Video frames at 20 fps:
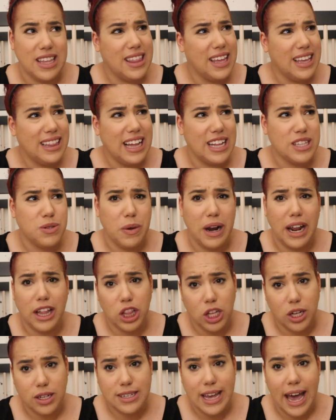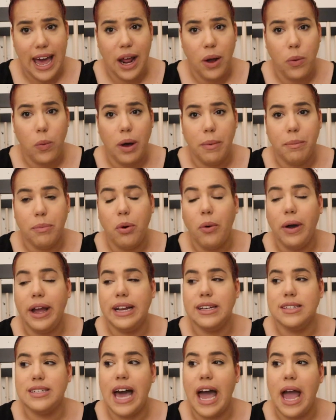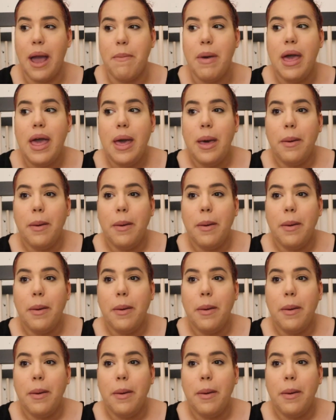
I think that's what I looked at one point in time,